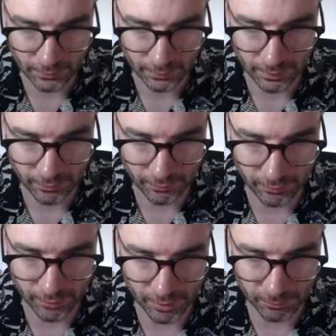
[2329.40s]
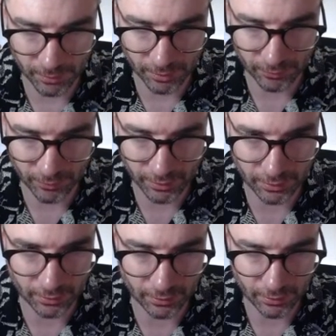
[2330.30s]
Okay, so I'm going to turn that back off
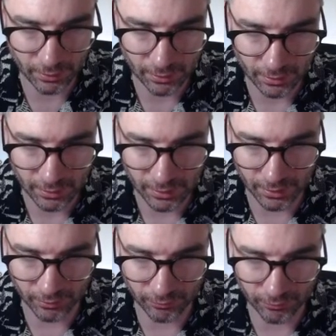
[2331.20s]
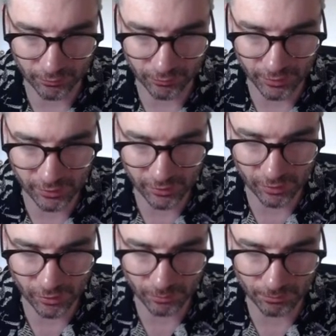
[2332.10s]
again. Now, for these two
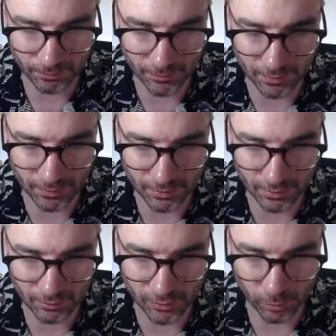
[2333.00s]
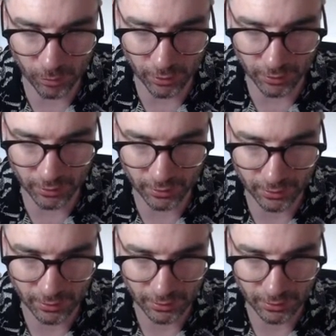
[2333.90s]
to work,